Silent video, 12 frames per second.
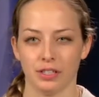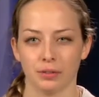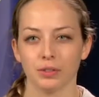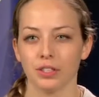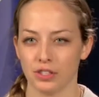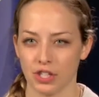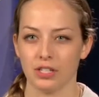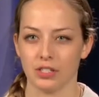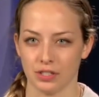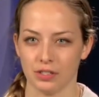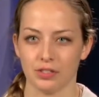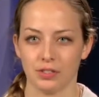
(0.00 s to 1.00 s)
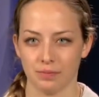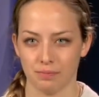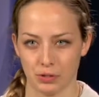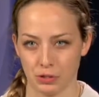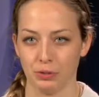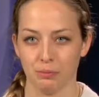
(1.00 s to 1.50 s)
It really changes
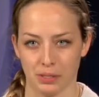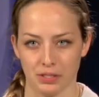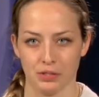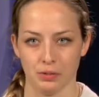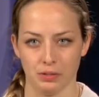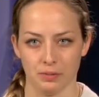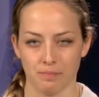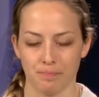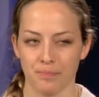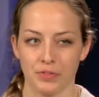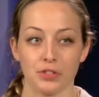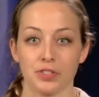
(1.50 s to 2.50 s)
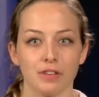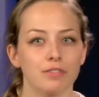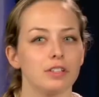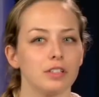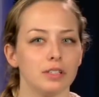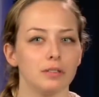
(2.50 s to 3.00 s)
student by student. There's
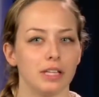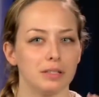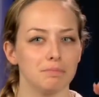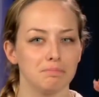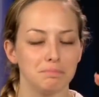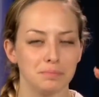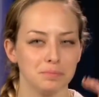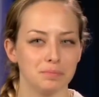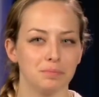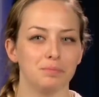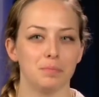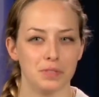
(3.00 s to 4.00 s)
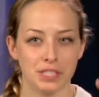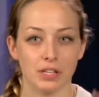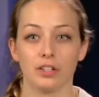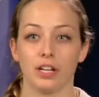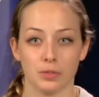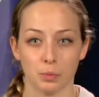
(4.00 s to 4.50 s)
definitely like
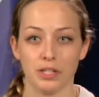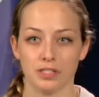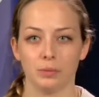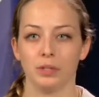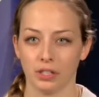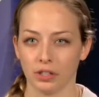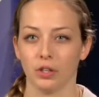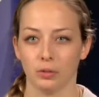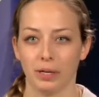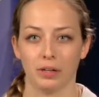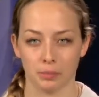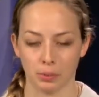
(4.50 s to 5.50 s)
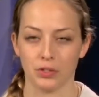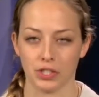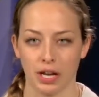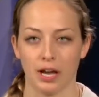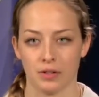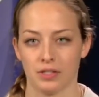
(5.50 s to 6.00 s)
standardized ways that we can go about
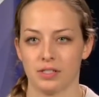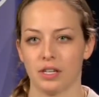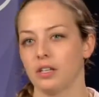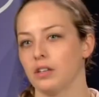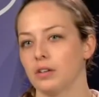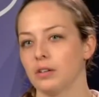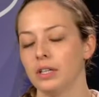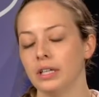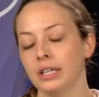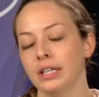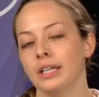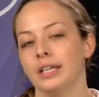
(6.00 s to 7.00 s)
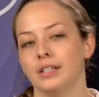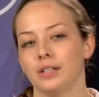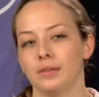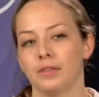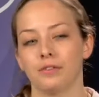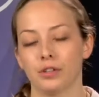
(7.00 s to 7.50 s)
approaching how to study, though.
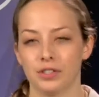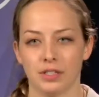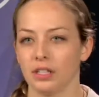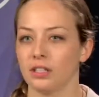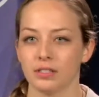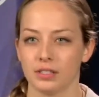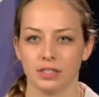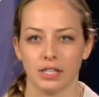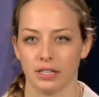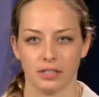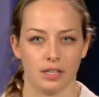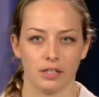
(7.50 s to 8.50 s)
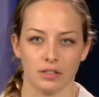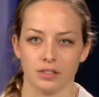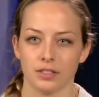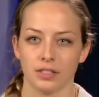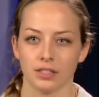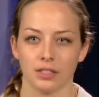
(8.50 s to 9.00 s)
The first thing is to take a
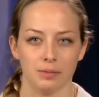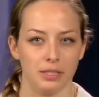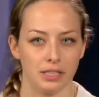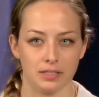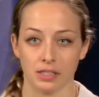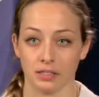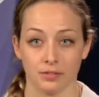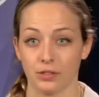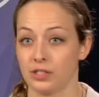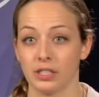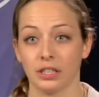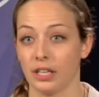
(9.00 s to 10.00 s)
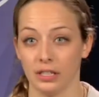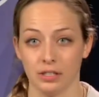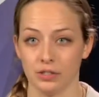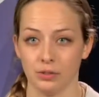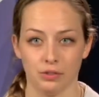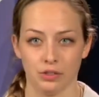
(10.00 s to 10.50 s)
diagnostic. I mean, that's like the first thing that any
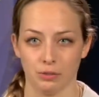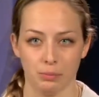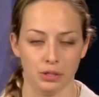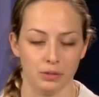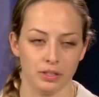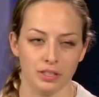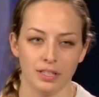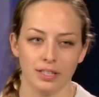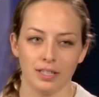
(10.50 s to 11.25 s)
student should be doing.